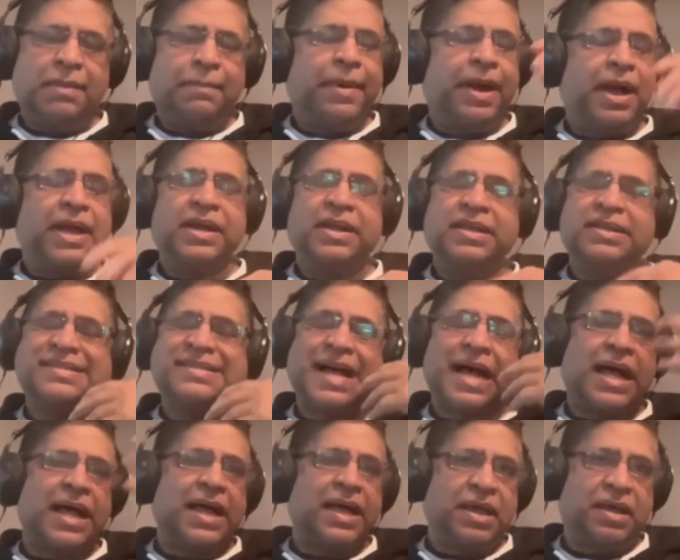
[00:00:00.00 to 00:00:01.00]
My
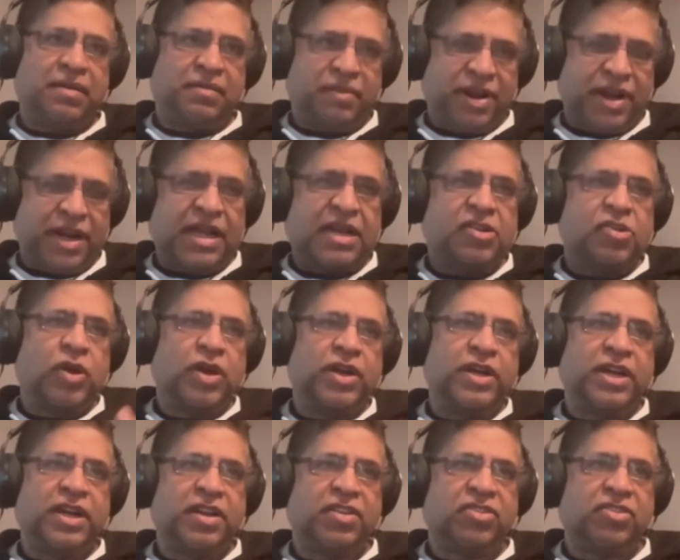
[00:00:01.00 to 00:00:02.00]
desire when I joined
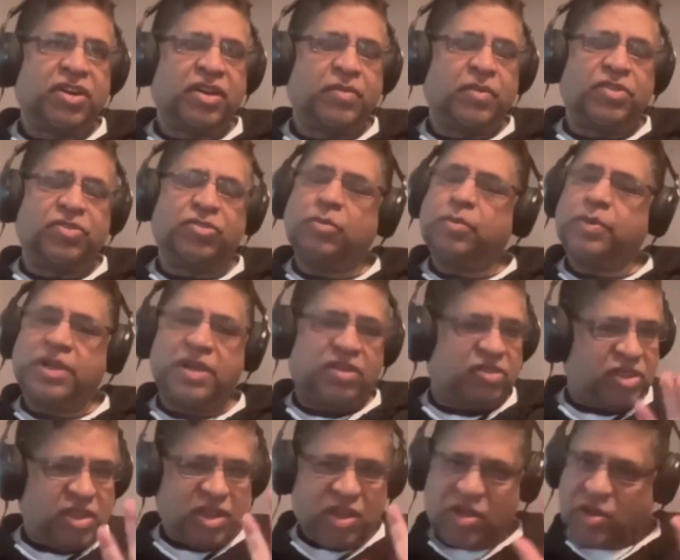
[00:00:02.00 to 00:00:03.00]
industry was to be a
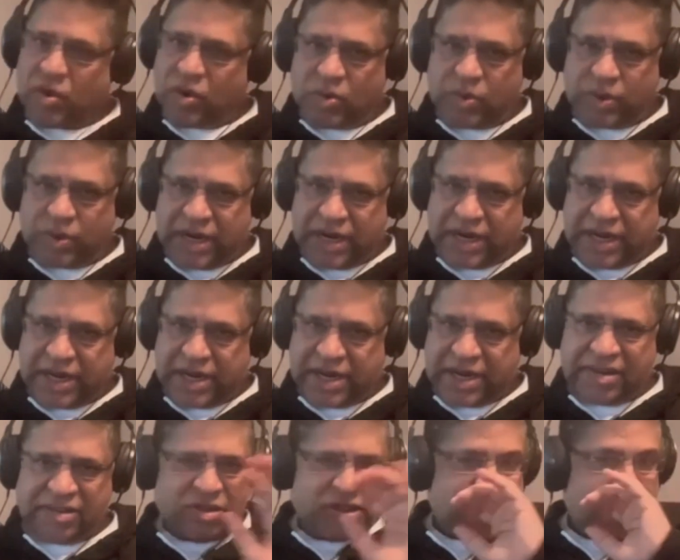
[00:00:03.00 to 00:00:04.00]
CEO one day,
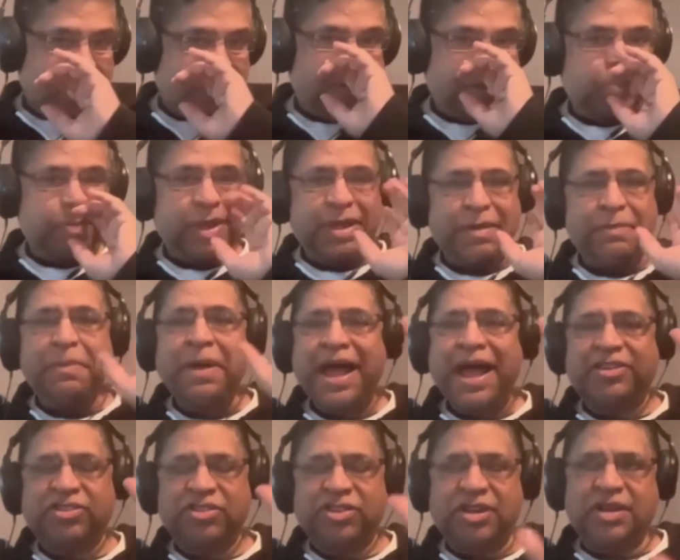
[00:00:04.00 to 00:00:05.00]
right? So that was my
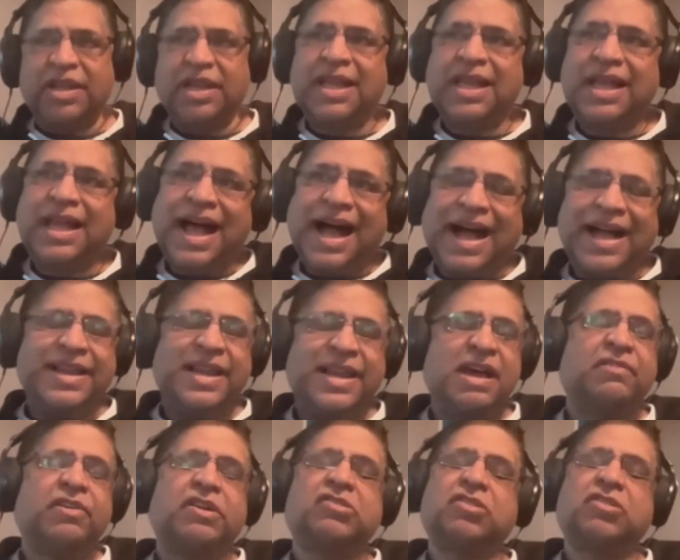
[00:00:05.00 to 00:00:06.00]
passion. I
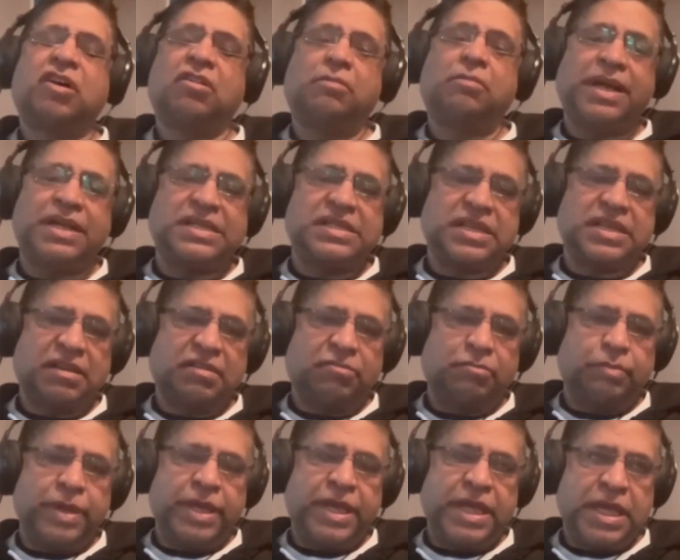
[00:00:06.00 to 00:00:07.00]
never saw myself
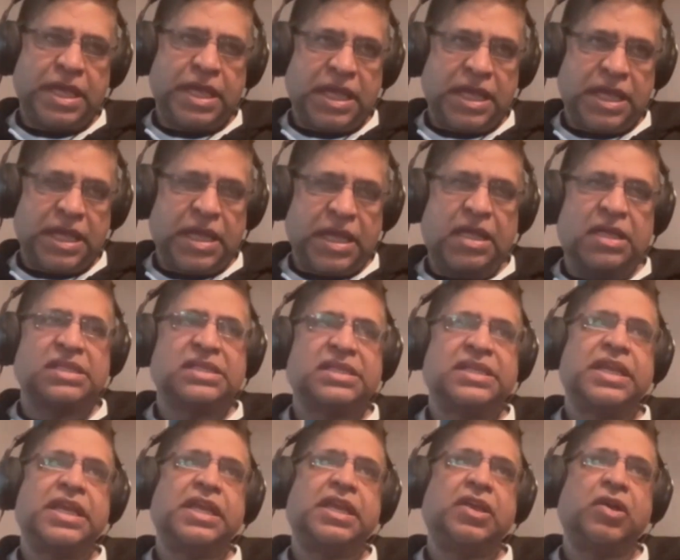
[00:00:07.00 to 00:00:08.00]
being a
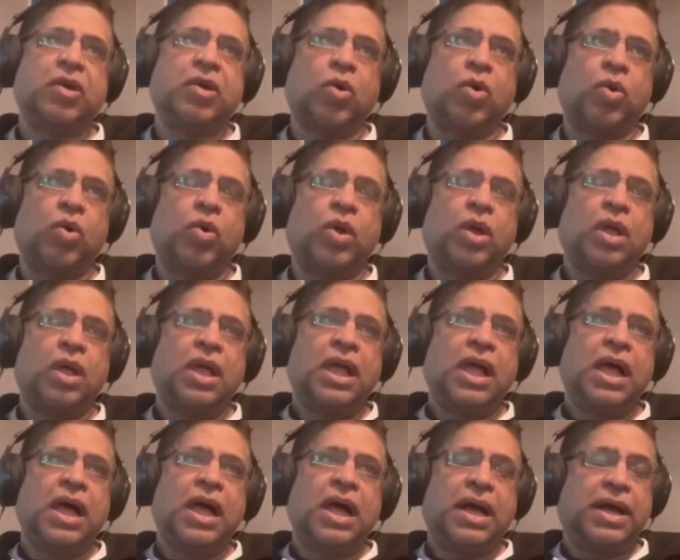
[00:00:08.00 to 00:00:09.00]
CEO.
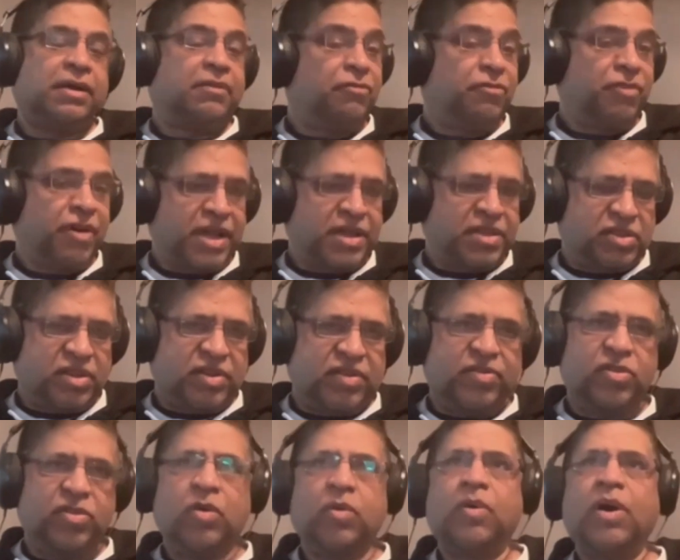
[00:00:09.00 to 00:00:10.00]
At Pfizer.
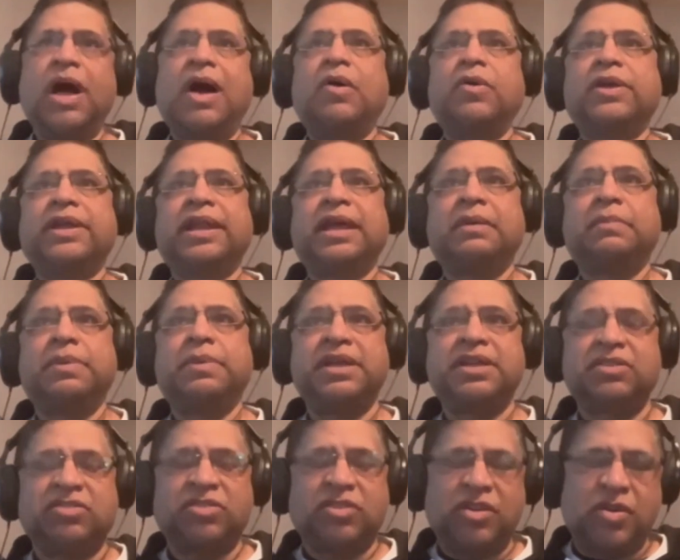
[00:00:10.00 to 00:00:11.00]
So how can I be
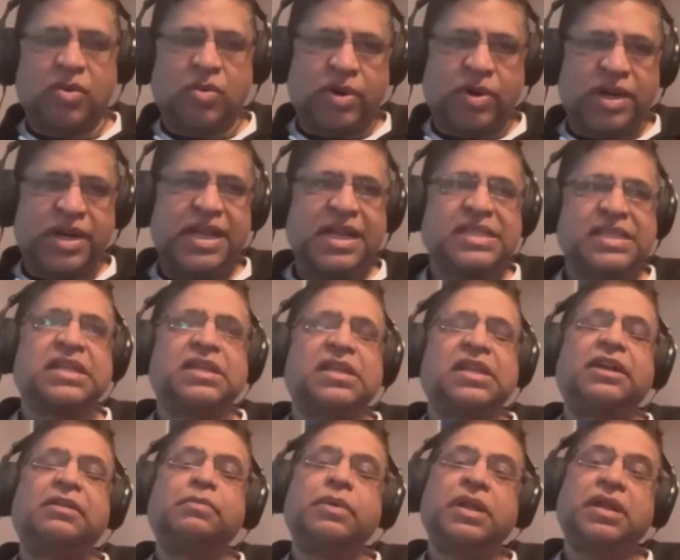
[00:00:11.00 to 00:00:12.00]
a CEO one day? I said,
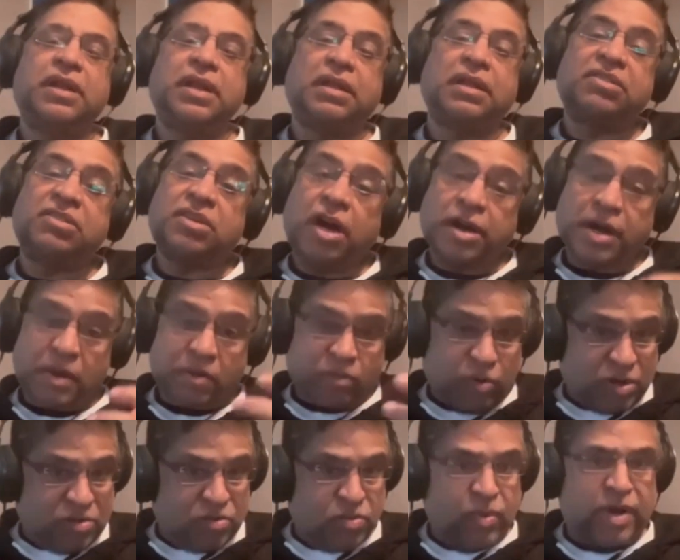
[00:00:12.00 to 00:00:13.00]
startup
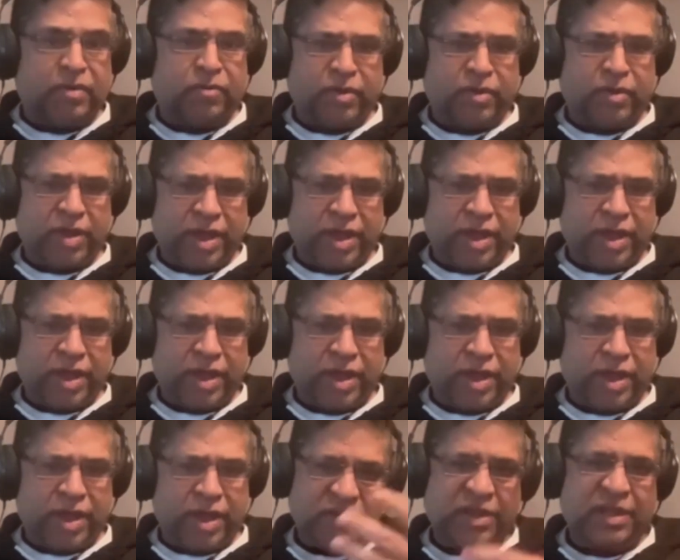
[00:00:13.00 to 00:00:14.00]
was one way
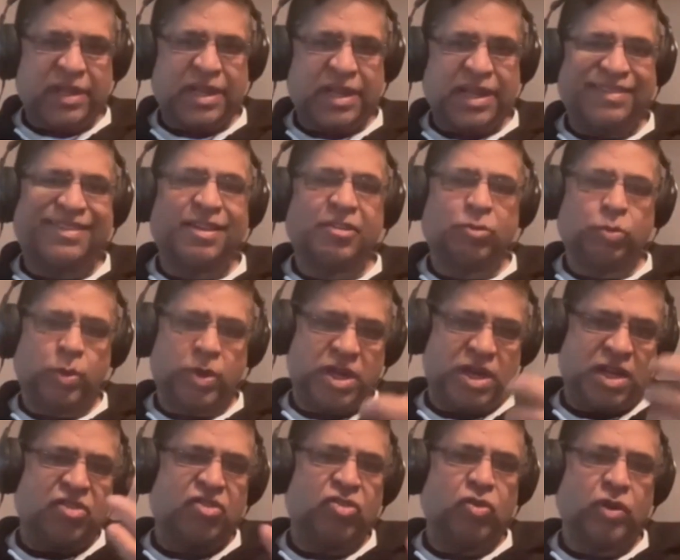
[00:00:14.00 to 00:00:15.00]
because even with less
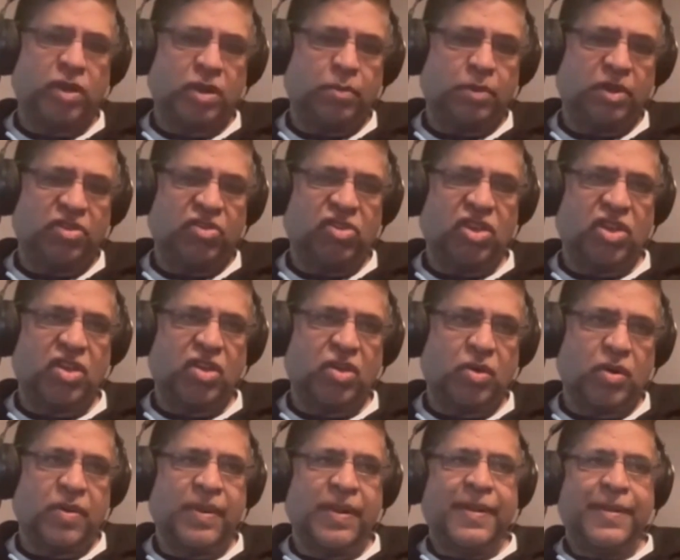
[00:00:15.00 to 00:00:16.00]
experience, you can be
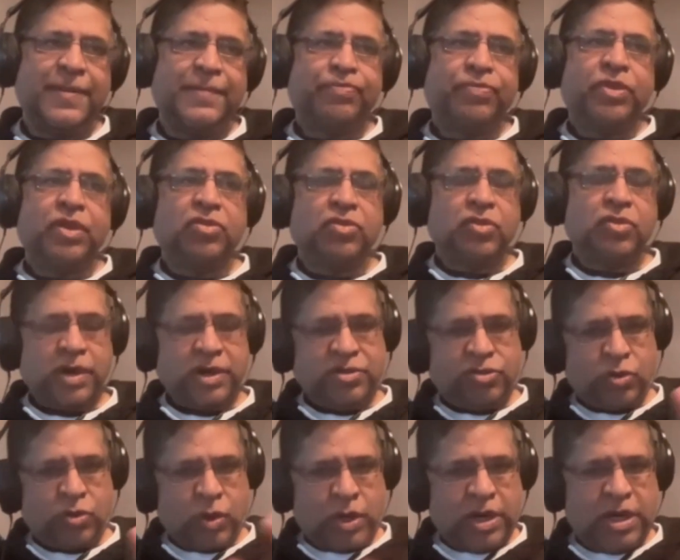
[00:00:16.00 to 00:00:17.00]
CEO. So I
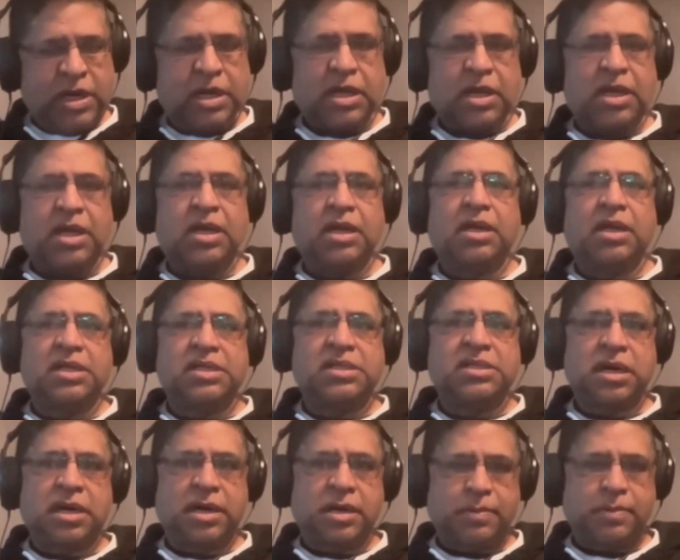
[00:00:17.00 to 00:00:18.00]
joined a
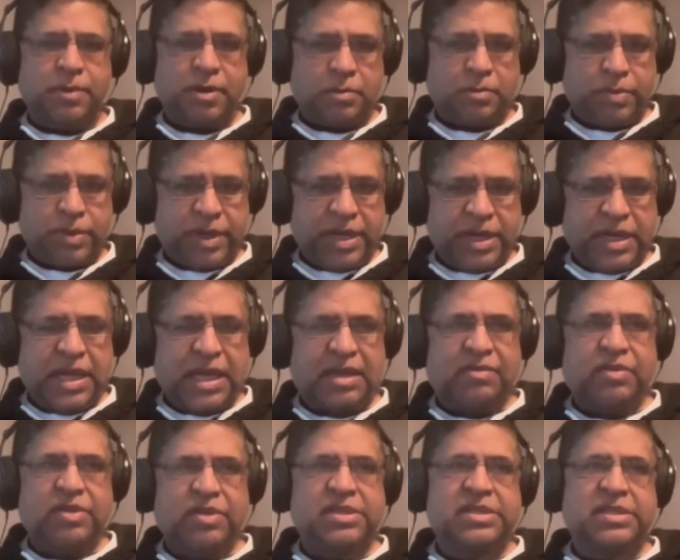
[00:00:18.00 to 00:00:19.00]
startup company. I
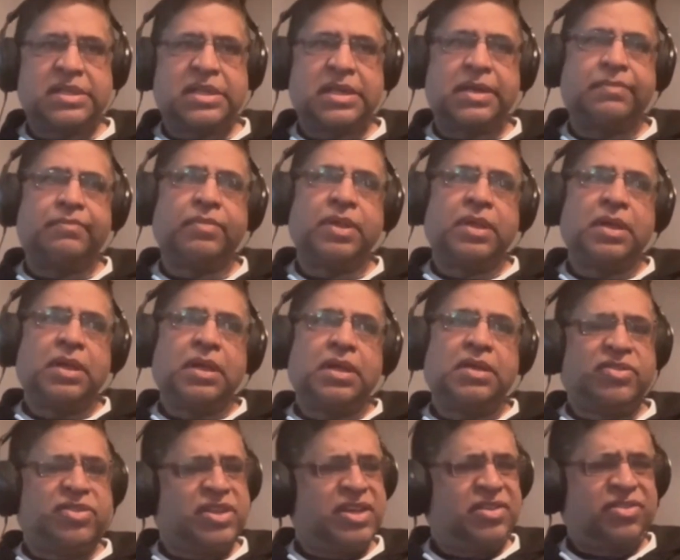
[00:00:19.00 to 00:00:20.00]
was
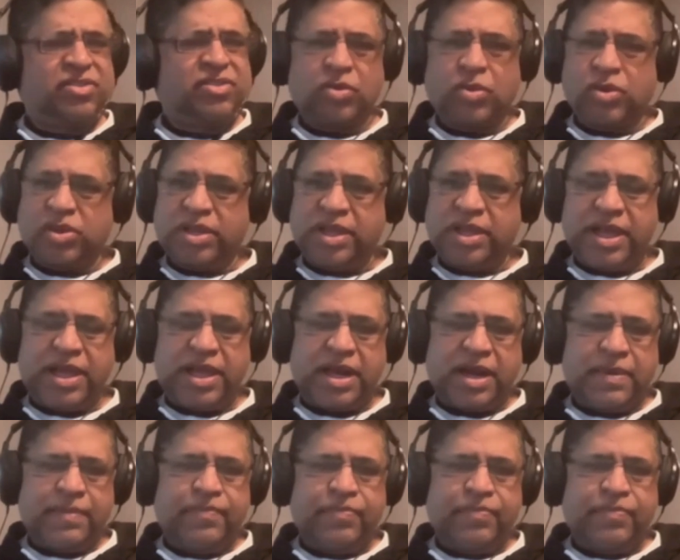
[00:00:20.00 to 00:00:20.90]
CSO there.